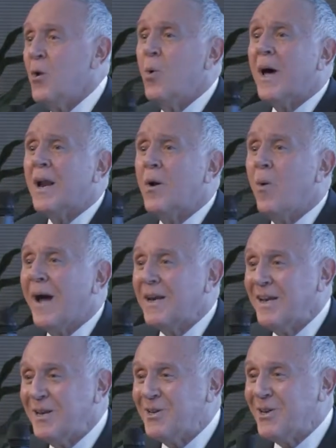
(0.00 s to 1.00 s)
What do I
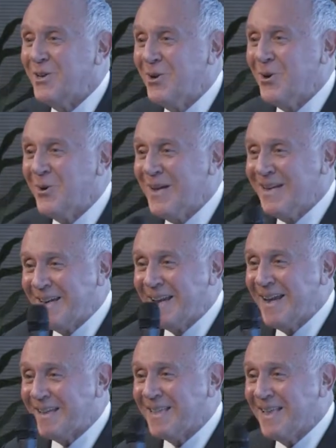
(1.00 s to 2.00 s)
need to do to
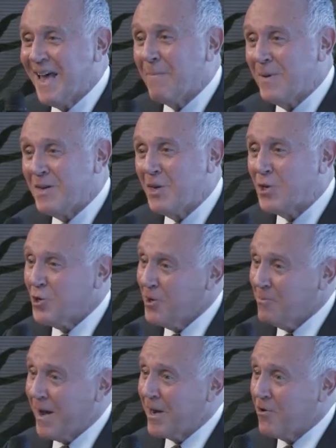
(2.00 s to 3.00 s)
get to that position in
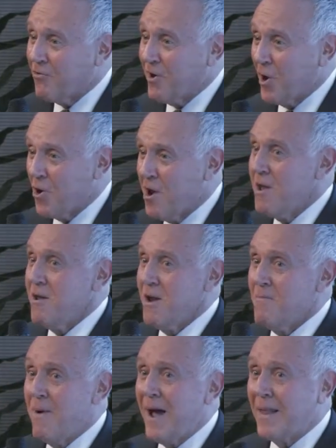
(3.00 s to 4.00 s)
my career,
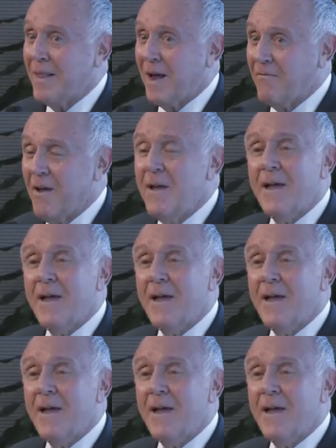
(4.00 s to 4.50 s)
in my life?